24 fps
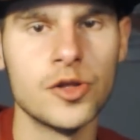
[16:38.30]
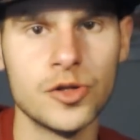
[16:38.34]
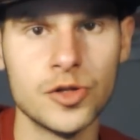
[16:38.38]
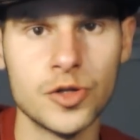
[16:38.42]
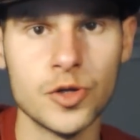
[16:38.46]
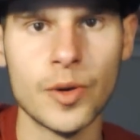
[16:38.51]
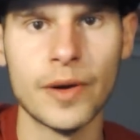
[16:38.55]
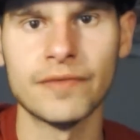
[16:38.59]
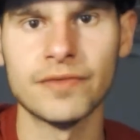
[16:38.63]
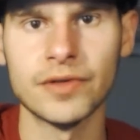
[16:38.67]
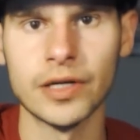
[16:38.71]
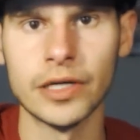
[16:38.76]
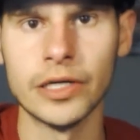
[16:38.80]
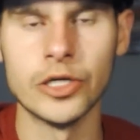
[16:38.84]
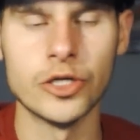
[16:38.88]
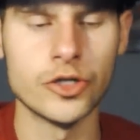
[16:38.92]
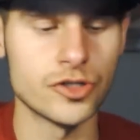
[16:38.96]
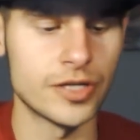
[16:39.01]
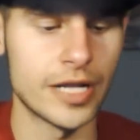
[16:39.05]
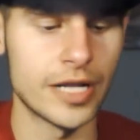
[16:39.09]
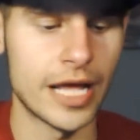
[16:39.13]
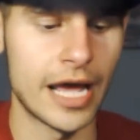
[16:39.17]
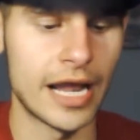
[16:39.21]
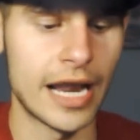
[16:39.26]
You do have to
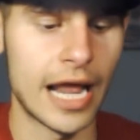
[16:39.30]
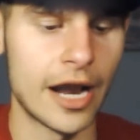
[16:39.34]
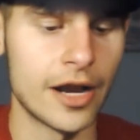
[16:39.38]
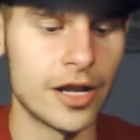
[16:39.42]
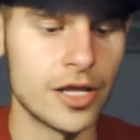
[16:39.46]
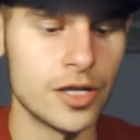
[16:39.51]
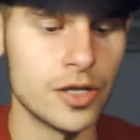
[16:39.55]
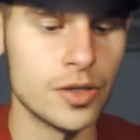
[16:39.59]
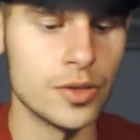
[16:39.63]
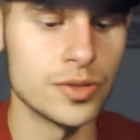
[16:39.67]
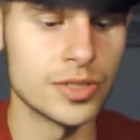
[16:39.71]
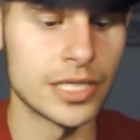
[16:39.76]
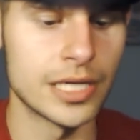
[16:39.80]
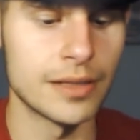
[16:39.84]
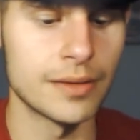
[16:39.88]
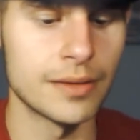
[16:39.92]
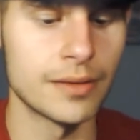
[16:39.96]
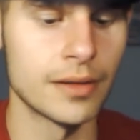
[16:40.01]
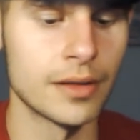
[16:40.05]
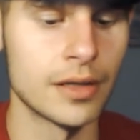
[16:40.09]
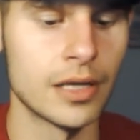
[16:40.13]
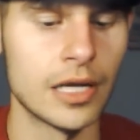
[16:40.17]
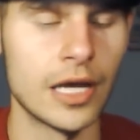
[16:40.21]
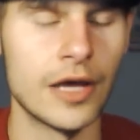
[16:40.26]
understand how to use
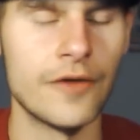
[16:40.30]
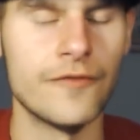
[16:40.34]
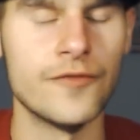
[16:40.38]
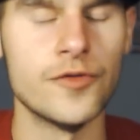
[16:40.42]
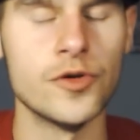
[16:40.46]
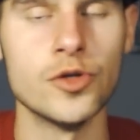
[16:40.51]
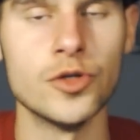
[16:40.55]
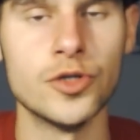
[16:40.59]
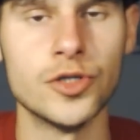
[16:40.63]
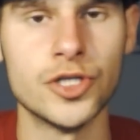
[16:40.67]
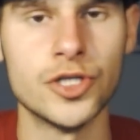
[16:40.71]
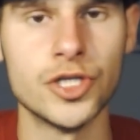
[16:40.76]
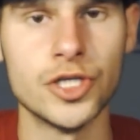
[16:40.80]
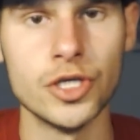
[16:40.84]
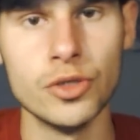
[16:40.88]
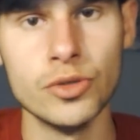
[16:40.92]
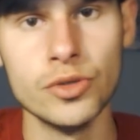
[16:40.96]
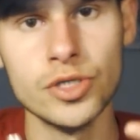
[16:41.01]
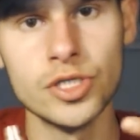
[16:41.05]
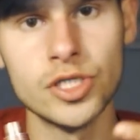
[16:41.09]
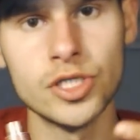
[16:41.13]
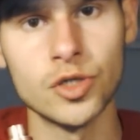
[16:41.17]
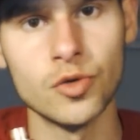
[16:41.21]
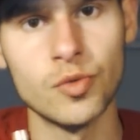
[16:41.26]
it. If you
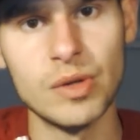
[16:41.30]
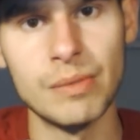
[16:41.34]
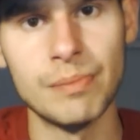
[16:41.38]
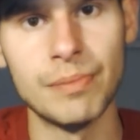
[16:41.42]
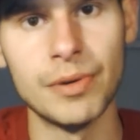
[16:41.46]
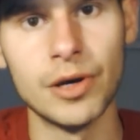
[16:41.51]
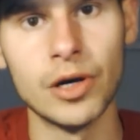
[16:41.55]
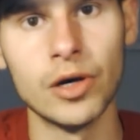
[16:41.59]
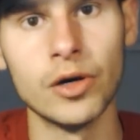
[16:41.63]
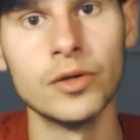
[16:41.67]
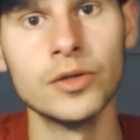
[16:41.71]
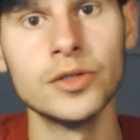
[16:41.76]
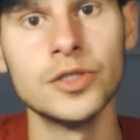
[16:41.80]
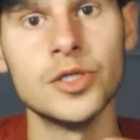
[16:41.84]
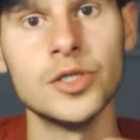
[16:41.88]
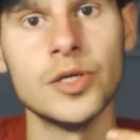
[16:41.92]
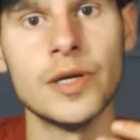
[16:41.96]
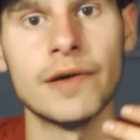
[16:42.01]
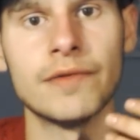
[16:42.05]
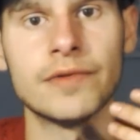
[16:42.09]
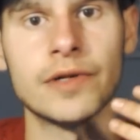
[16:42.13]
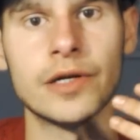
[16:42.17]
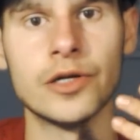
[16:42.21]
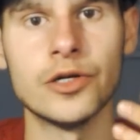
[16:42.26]
choose to rebuild,
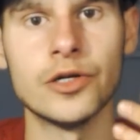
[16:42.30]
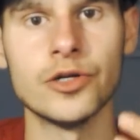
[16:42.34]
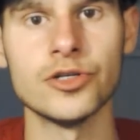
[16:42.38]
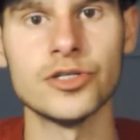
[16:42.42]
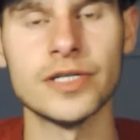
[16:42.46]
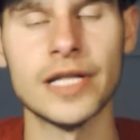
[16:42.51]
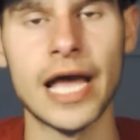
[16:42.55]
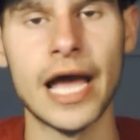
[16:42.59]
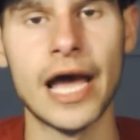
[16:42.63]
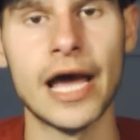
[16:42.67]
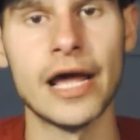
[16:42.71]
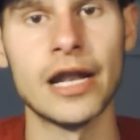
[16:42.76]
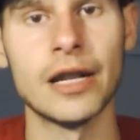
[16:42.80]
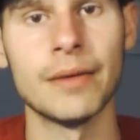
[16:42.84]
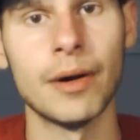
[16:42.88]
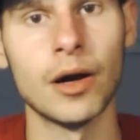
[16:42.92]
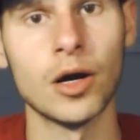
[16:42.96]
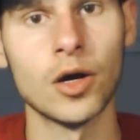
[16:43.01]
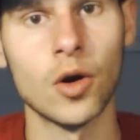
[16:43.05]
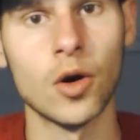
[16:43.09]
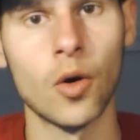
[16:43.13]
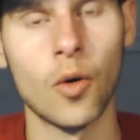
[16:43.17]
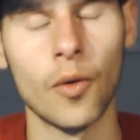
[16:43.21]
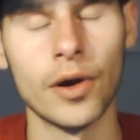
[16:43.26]
you have to understand
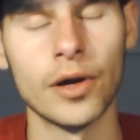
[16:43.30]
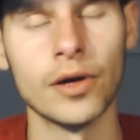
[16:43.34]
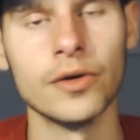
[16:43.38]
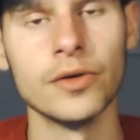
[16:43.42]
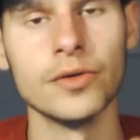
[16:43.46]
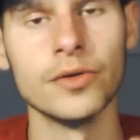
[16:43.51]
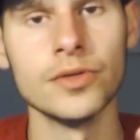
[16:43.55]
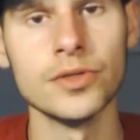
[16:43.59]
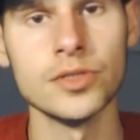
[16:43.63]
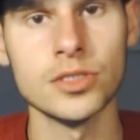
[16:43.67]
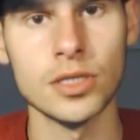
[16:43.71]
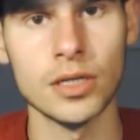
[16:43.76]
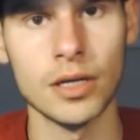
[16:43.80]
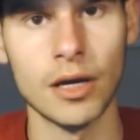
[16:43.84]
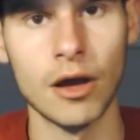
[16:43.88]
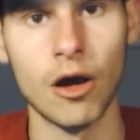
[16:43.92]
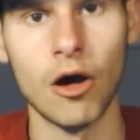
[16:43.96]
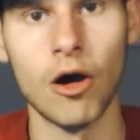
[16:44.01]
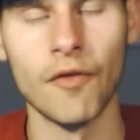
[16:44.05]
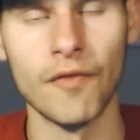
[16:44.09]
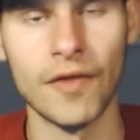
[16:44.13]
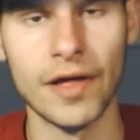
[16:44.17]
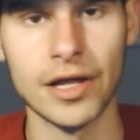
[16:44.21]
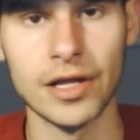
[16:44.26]
about coils,
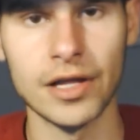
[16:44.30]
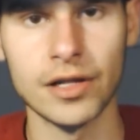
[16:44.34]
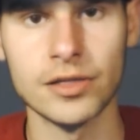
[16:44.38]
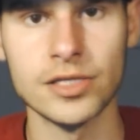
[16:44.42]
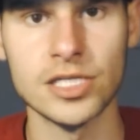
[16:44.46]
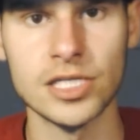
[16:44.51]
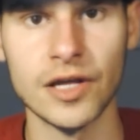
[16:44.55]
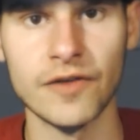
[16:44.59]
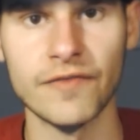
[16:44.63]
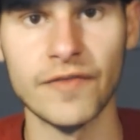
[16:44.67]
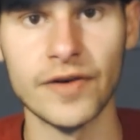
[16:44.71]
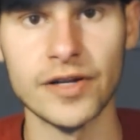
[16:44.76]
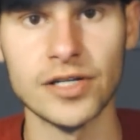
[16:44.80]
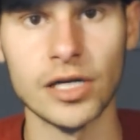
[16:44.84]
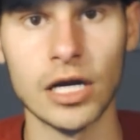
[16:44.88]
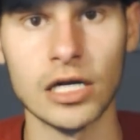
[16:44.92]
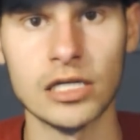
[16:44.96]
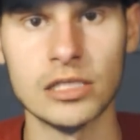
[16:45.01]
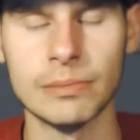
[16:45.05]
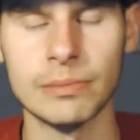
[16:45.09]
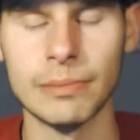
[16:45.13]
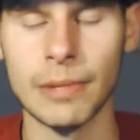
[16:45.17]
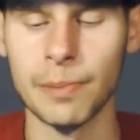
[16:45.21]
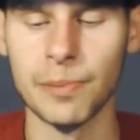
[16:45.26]
all that stuff I
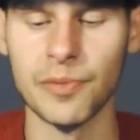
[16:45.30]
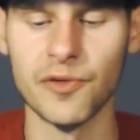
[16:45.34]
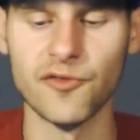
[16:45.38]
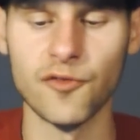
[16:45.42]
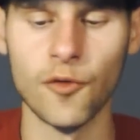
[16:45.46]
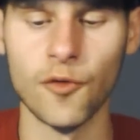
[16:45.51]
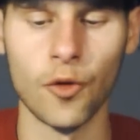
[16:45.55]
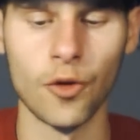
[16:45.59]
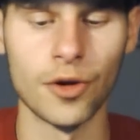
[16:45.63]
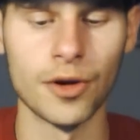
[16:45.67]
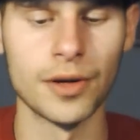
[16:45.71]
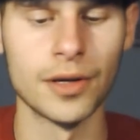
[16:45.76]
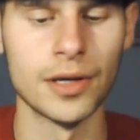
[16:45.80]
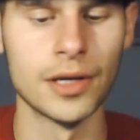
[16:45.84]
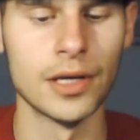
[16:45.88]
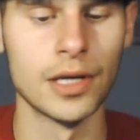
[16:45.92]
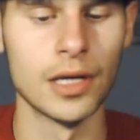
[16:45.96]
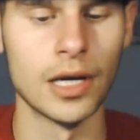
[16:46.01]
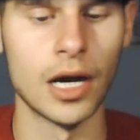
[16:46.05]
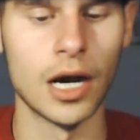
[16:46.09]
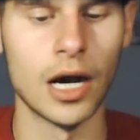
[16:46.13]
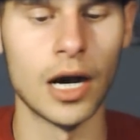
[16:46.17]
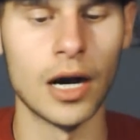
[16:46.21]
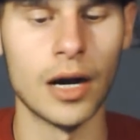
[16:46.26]
talked about before.
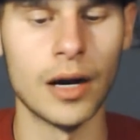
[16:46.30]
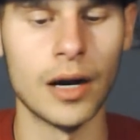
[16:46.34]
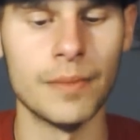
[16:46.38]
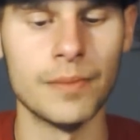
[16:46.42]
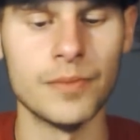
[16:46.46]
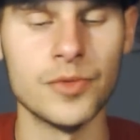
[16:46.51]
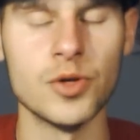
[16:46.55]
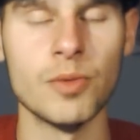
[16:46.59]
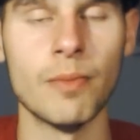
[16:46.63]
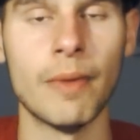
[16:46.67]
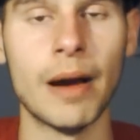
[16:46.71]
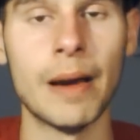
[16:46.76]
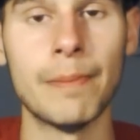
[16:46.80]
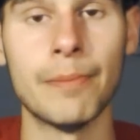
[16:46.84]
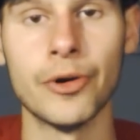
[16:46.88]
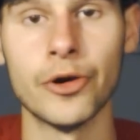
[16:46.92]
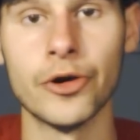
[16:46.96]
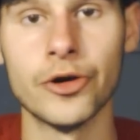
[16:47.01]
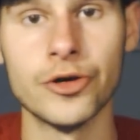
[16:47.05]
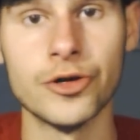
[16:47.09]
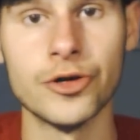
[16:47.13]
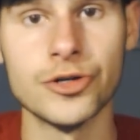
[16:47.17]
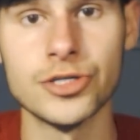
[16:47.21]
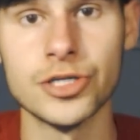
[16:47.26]
You might
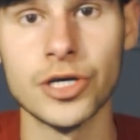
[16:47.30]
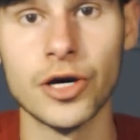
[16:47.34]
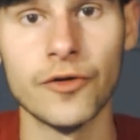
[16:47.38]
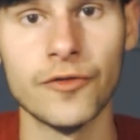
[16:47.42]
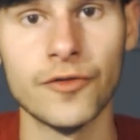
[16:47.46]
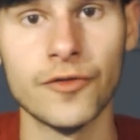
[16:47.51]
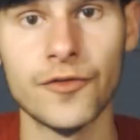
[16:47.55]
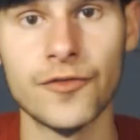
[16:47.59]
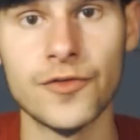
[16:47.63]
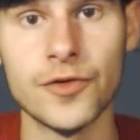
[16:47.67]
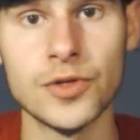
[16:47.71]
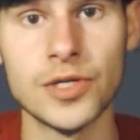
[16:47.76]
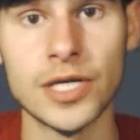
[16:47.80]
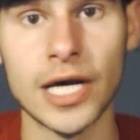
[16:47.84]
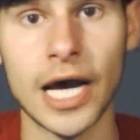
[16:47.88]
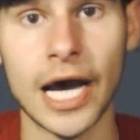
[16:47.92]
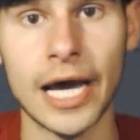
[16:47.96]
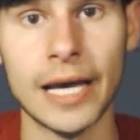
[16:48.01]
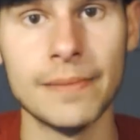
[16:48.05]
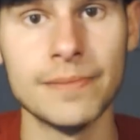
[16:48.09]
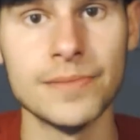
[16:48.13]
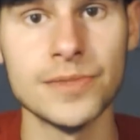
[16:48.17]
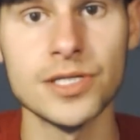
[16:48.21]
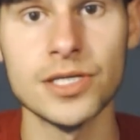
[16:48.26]
burn yourself a few
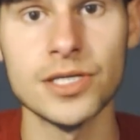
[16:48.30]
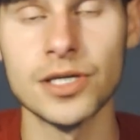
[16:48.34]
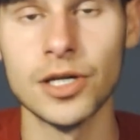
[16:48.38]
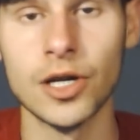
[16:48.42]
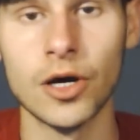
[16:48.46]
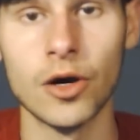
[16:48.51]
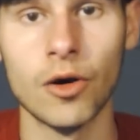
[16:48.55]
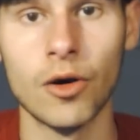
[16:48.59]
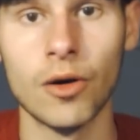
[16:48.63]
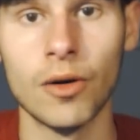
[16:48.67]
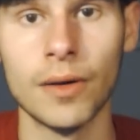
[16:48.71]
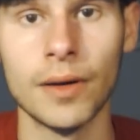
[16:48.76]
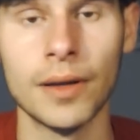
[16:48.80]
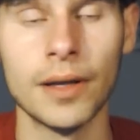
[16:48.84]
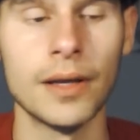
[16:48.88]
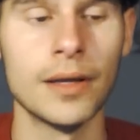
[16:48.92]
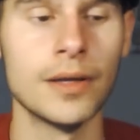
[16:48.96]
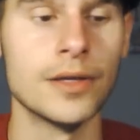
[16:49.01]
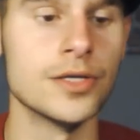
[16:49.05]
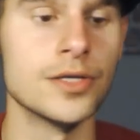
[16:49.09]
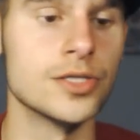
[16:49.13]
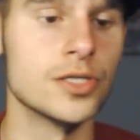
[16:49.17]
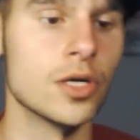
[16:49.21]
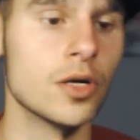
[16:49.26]
times, you know,
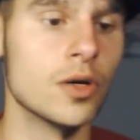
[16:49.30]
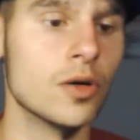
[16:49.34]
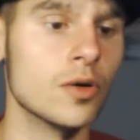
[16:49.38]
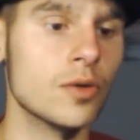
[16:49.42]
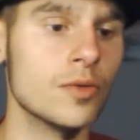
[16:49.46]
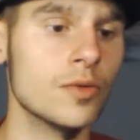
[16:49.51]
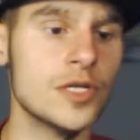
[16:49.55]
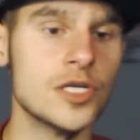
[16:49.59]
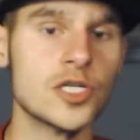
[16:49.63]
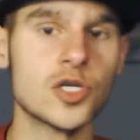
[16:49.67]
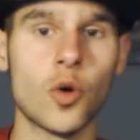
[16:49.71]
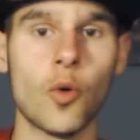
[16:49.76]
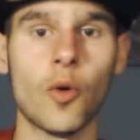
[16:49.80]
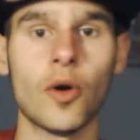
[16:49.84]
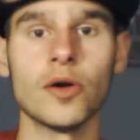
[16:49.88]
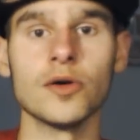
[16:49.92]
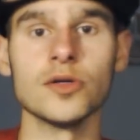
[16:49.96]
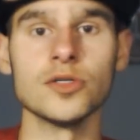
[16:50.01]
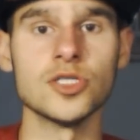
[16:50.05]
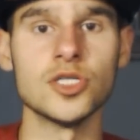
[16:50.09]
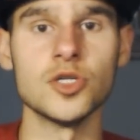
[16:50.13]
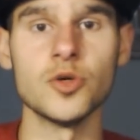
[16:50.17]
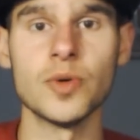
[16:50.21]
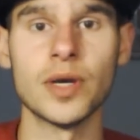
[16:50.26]
so these
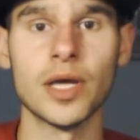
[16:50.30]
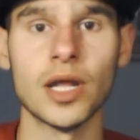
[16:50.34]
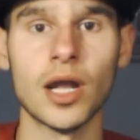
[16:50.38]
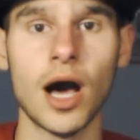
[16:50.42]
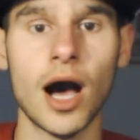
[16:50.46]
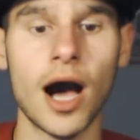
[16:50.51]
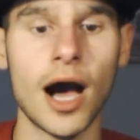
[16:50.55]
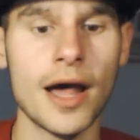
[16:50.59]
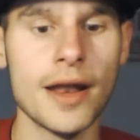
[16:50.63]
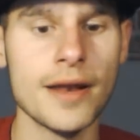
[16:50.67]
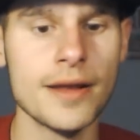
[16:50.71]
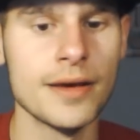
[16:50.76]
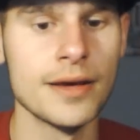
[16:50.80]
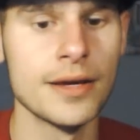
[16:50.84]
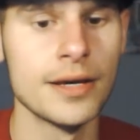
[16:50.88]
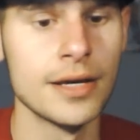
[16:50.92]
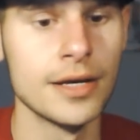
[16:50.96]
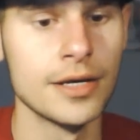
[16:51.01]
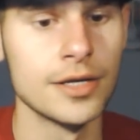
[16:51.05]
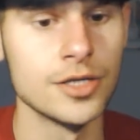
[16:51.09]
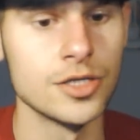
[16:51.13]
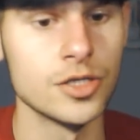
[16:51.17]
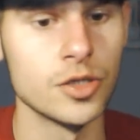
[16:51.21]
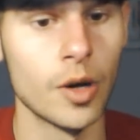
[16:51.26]
coils do get hot,
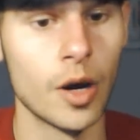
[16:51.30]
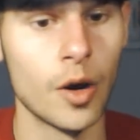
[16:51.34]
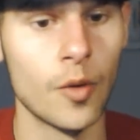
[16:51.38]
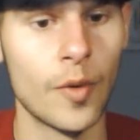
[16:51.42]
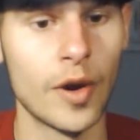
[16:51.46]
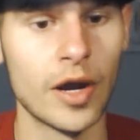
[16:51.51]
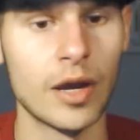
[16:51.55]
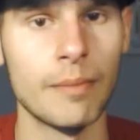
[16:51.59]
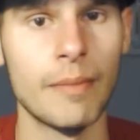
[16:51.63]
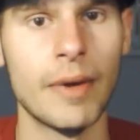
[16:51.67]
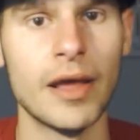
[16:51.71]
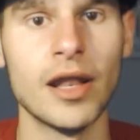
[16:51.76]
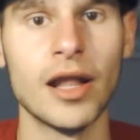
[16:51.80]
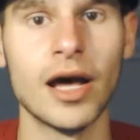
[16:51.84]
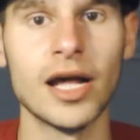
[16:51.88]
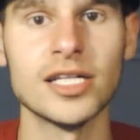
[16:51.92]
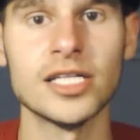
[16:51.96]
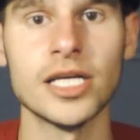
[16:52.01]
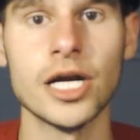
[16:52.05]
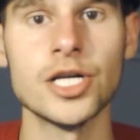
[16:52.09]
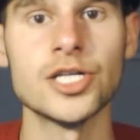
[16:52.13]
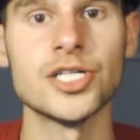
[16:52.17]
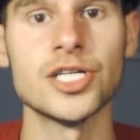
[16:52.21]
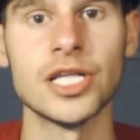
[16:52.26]
so I recommend not
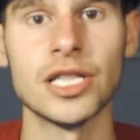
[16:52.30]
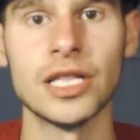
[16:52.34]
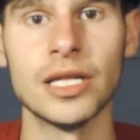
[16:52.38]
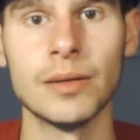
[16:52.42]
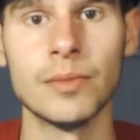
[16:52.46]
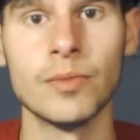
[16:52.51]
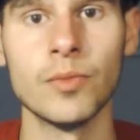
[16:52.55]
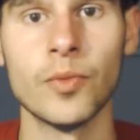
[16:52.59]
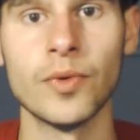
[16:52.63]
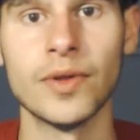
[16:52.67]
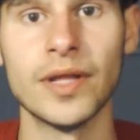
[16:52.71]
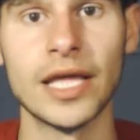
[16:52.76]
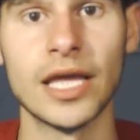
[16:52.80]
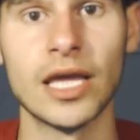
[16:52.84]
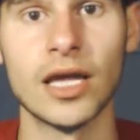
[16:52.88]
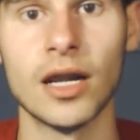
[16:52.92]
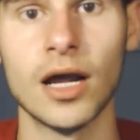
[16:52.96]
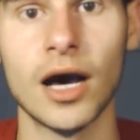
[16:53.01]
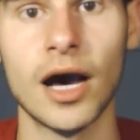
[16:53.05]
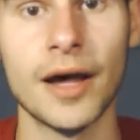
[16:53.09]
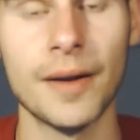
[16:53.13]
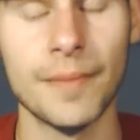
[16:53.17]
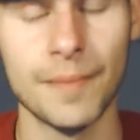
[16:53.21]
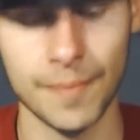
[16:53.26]
touching them when they get
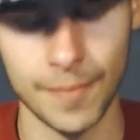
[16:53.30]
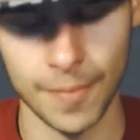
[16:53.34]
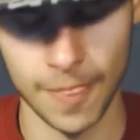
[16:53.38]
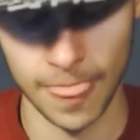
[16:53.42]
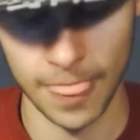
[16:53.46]
hot.